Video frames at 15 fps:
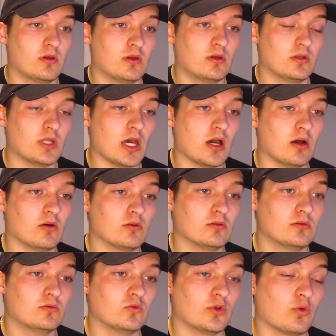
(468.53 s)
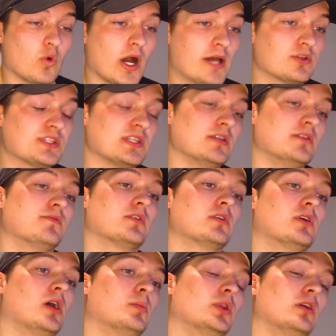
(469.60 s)
Now, with wide receiver,
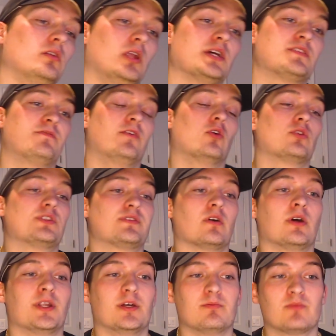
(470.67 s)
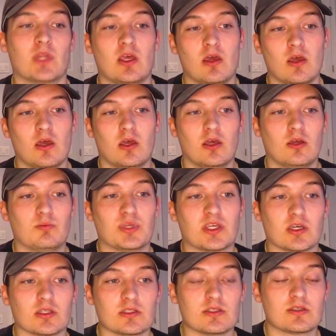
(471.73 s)
I'm a little less focused on it
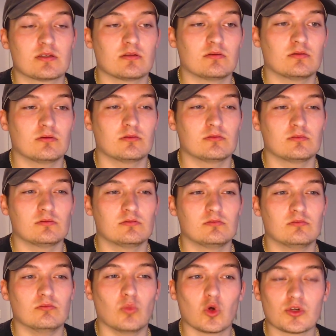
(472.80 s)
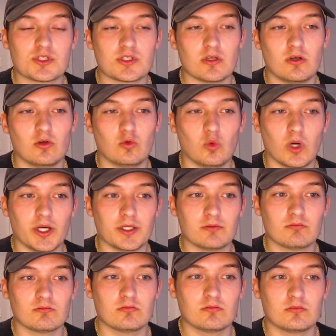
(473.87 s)
because more so what
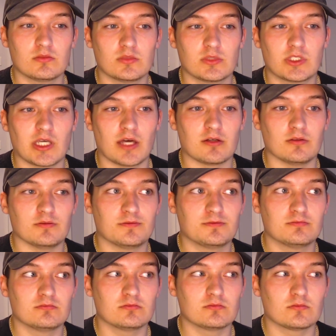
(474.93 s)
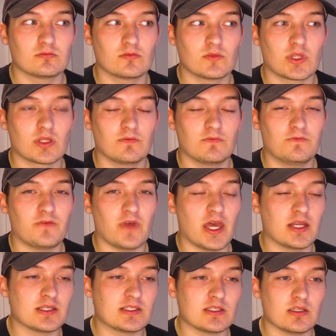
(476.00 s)
kind of
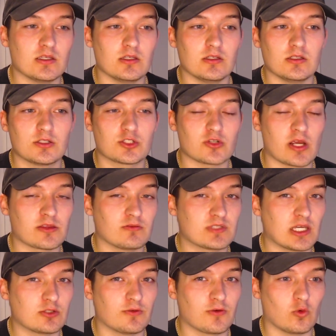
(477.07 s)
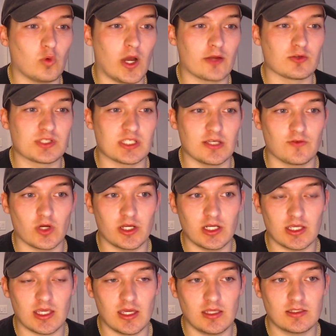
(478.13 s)
fantasy strength of schedule for wide receiver
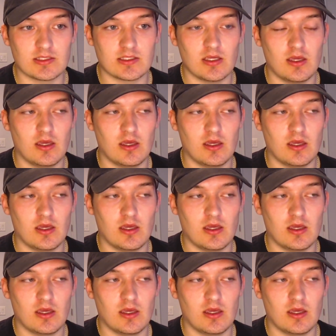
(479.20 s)
indicates